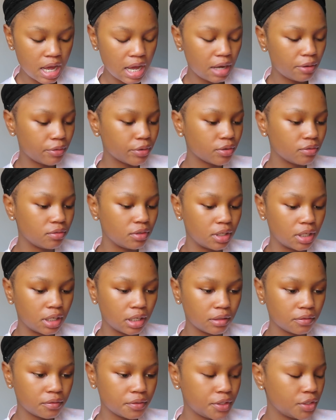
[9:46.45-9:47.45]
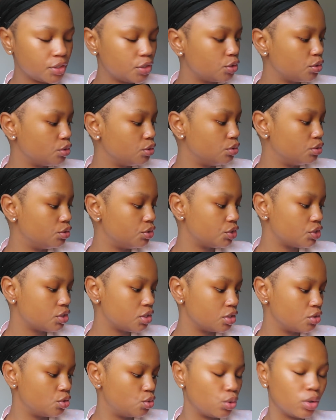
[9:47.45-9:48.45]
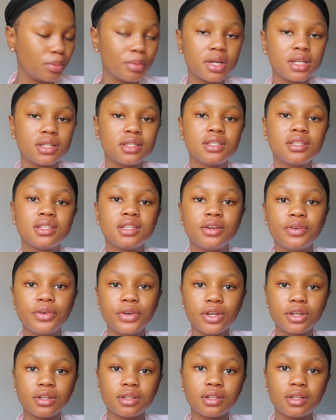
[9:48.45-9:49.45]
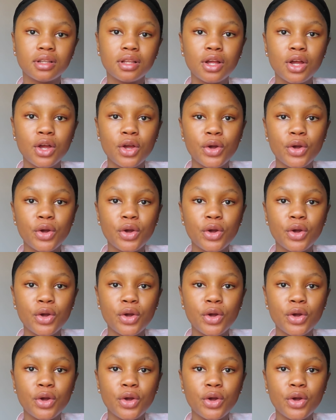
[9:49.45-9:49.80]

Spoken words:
I would have loved to just enjoy my cereal